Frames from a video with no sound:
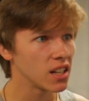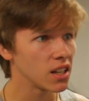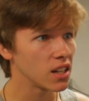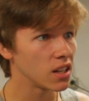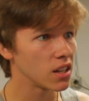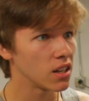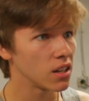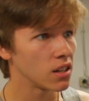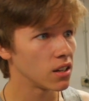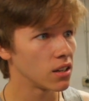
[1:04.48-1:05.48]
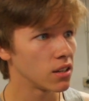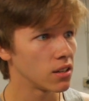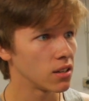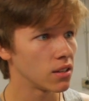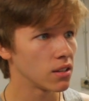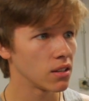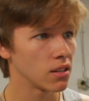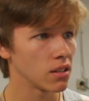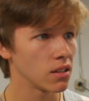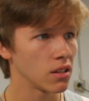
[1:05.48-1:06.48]

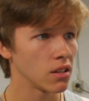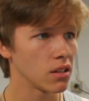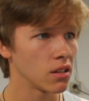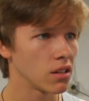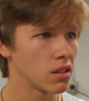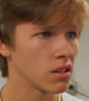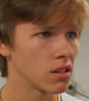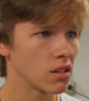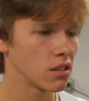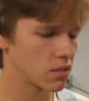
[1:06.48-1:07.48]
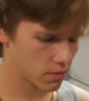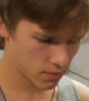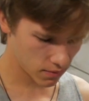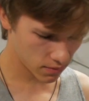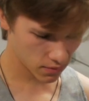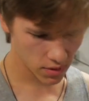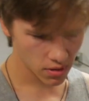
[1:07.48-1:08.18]
No one is speaking in this clip.